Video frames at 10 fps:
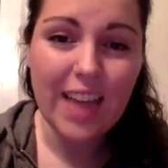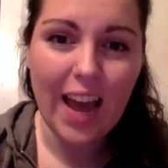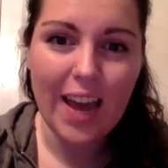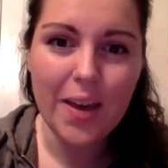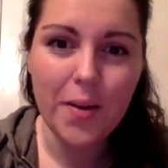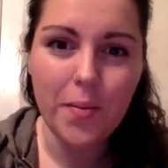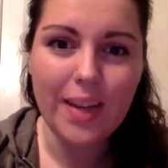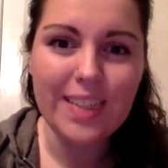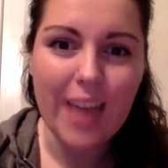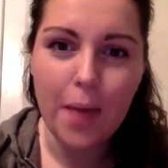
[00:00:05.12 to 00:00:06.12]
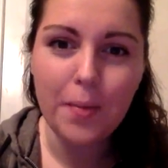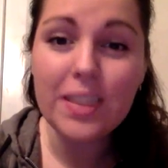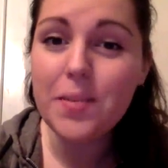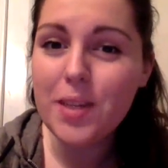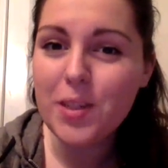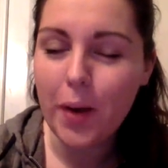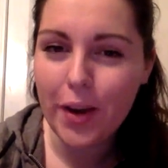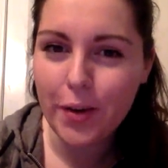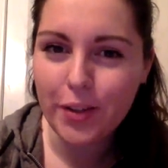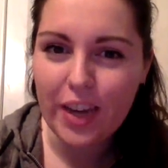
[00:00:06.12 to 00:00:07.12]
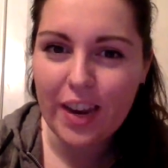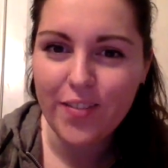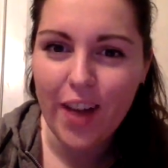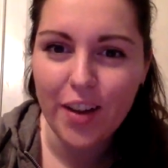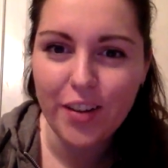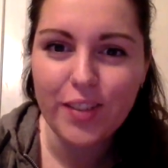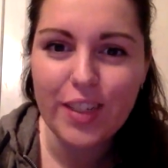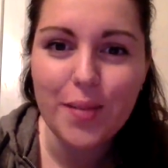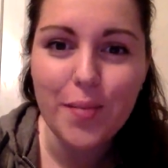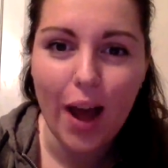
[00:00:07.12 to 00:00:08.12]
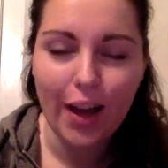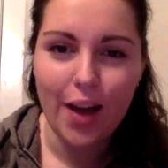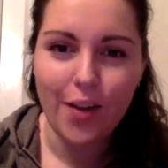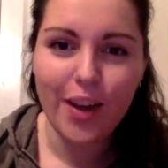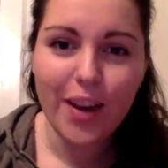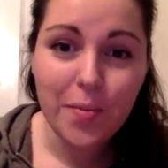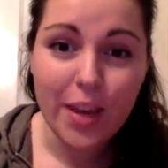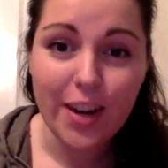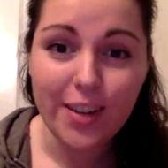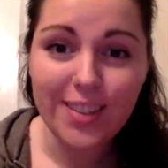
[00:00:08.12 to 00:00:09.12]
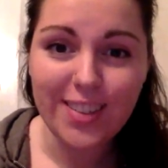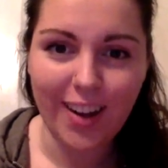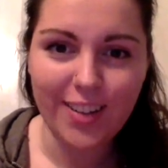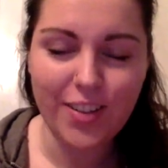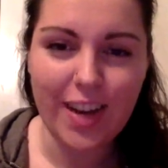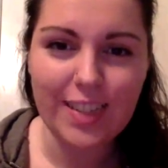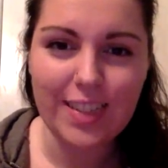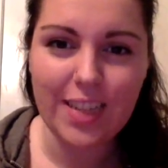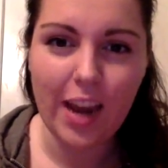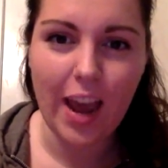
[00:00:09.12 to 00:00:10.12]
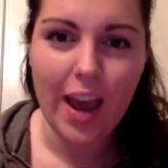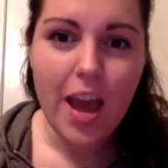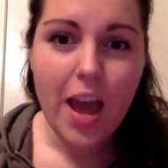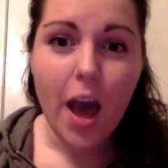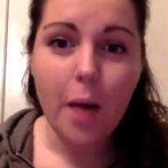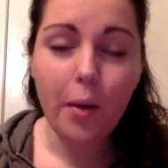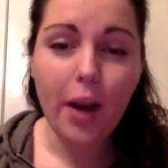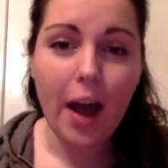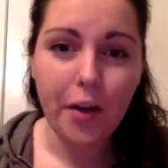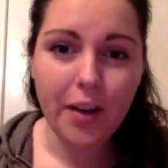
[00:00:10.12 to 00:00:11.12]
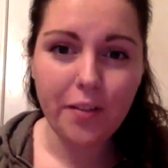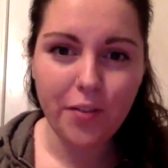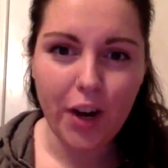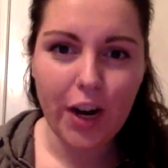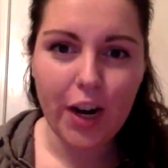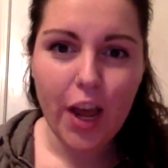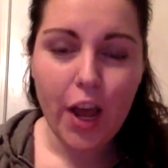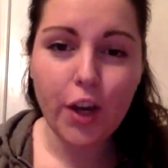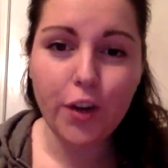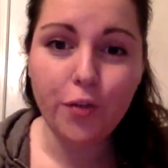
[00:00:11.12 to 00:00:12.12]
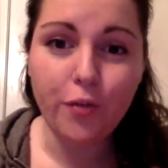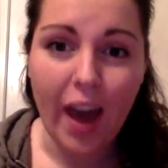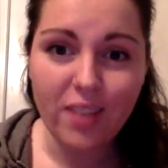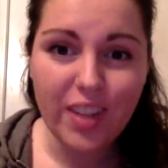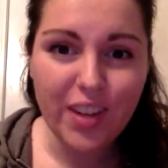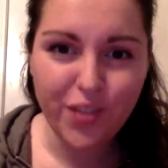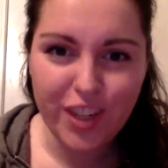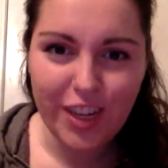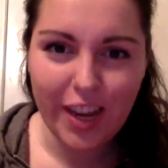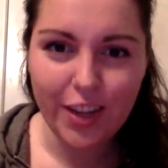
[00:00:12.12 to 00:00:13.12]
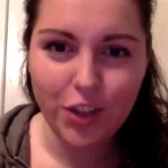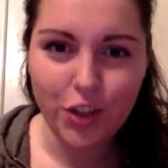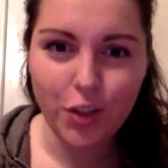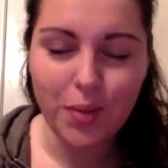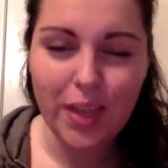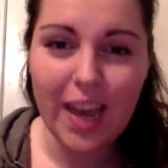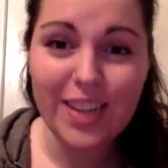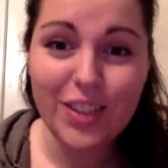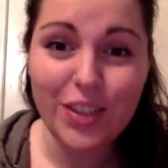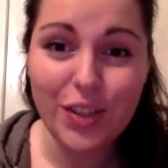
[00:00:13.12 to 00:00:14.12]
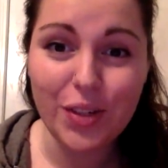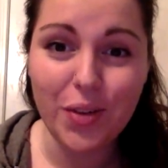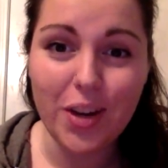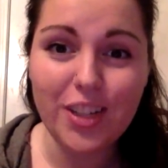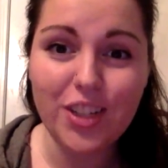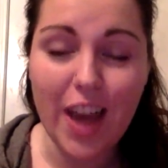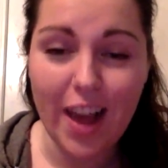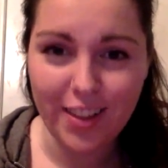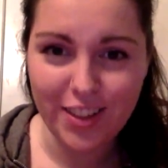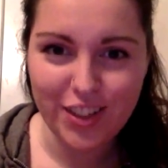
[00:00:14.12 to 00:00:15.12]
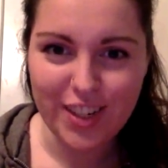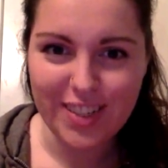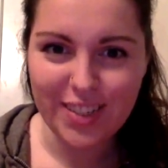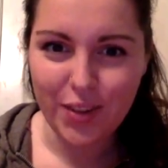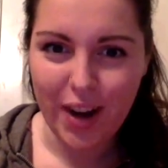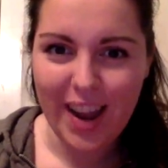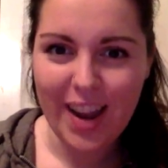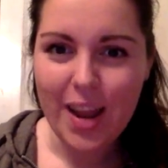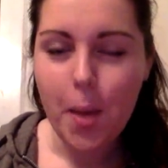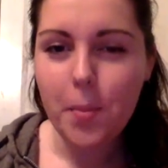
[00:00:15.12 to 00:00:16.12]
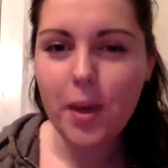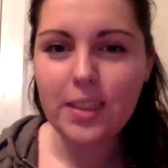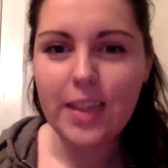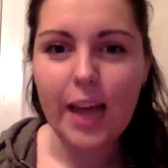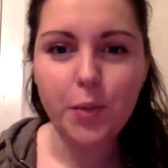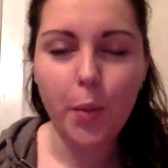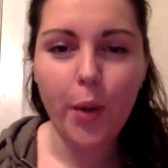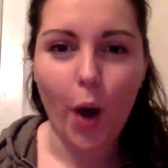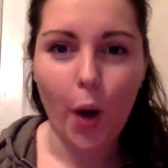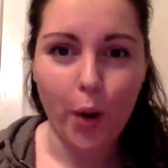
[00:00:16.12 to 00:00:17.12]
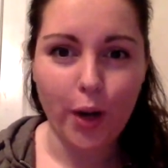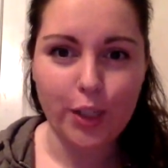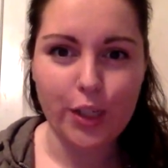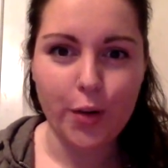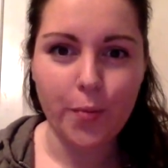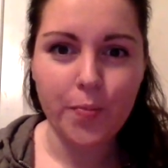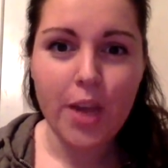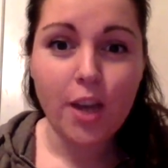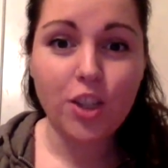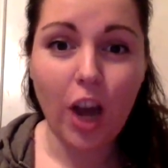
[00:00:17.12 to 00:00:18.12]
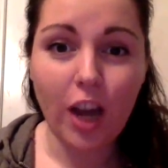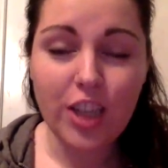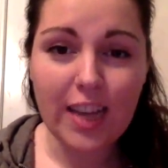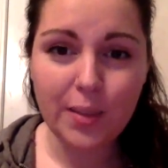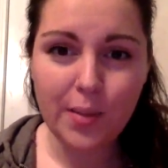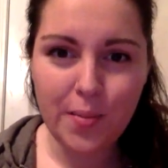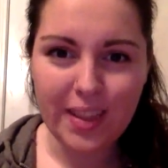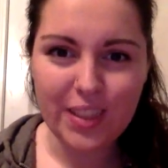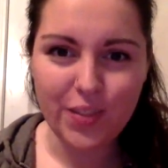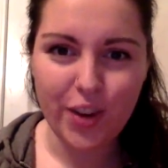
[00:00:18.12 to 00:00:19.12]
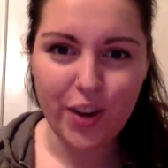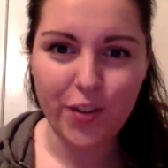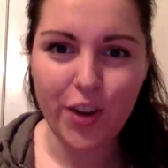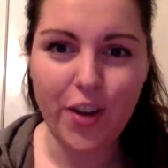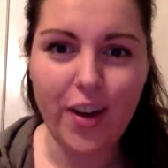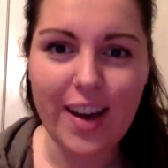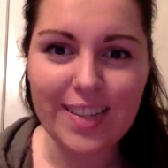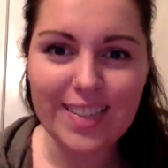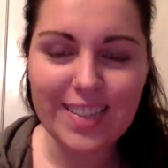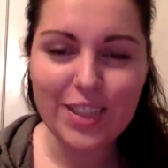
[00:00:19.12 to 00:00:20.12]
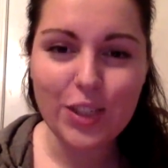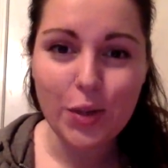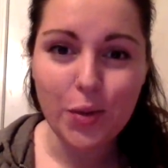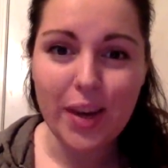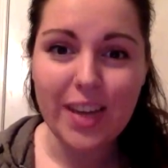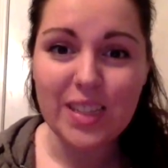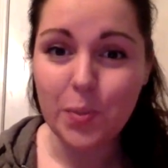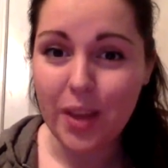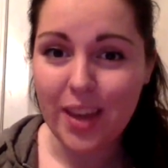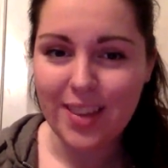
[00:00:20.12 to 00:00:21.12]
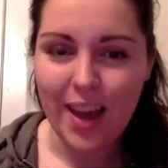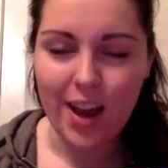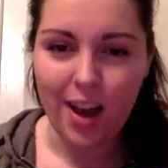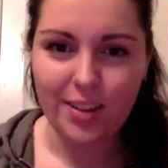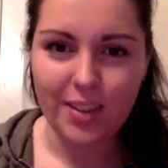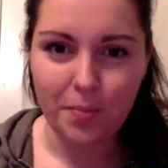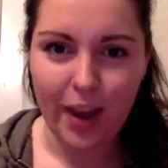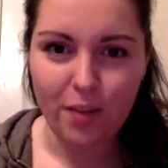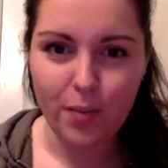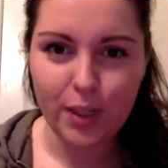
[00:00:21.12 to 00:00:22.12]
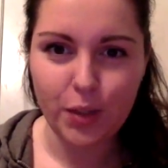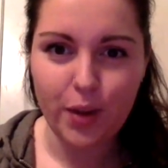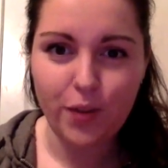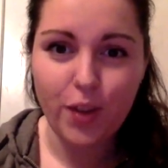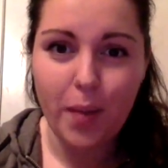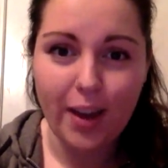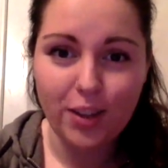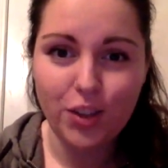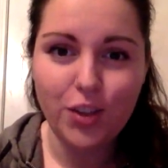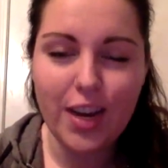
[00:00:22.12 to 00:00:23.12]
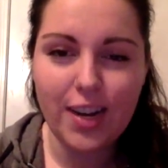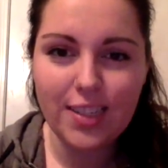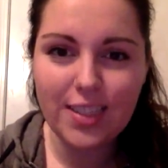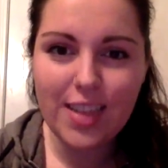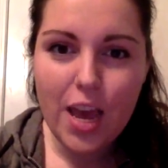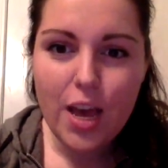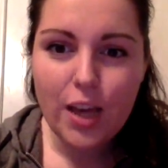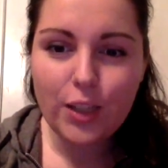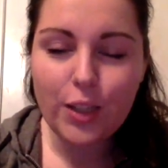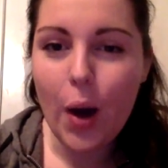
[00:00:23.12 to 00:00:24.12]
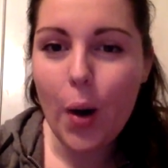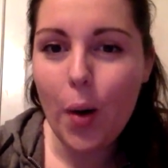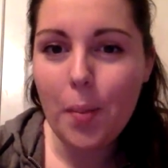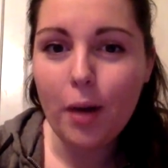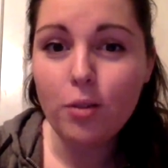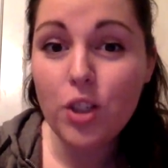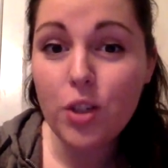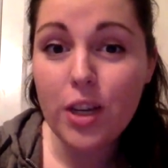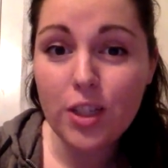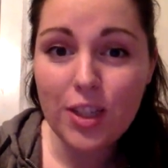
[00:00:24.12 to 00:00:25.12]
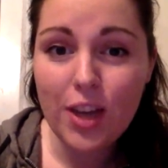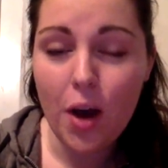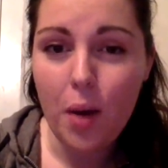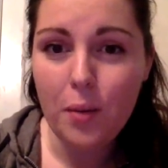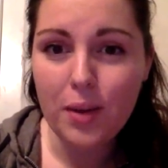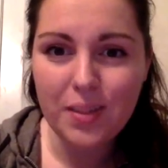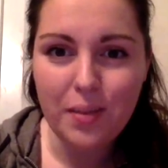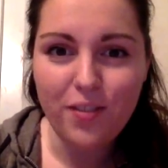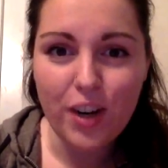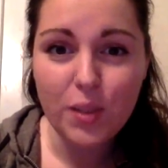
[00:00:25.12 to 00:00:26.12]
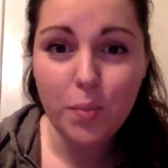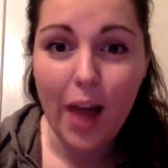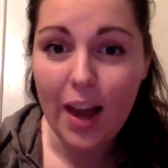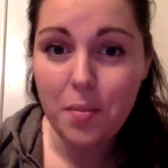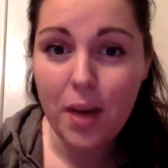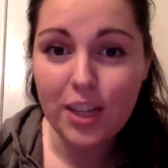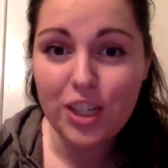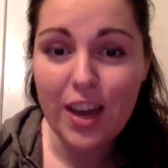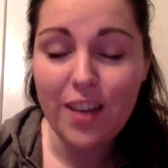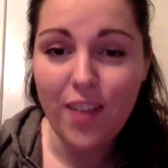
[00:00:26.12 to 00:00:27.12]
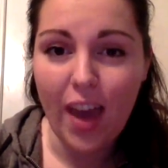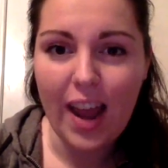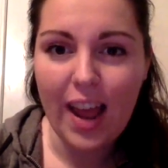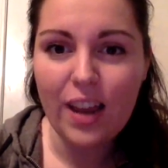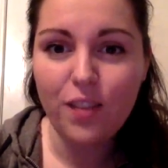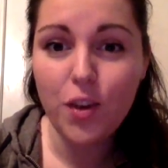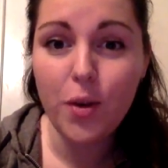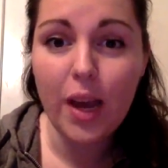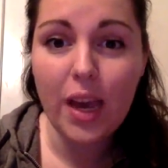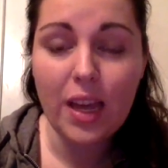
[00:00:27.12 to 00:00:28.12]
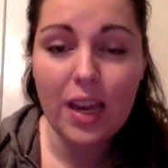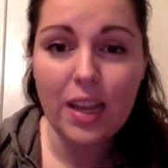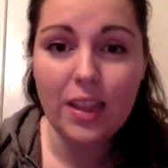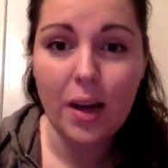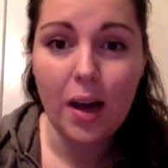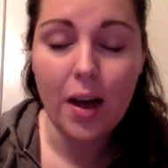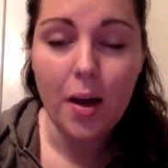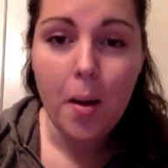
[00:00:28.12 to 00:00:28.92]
I am a Diamond Team Beachbody coach and founder of Team Knockout, and I'm here to talk to you guys today about how to convert your 5-day free challenge groups into challengers, right? Because that's what we all want to do. Josh asked me to make this video for you guys to explain that concept that I've been doing for the past 2 years. So about 2 years ago, I went to my first Platinum Edge event, and if you were in the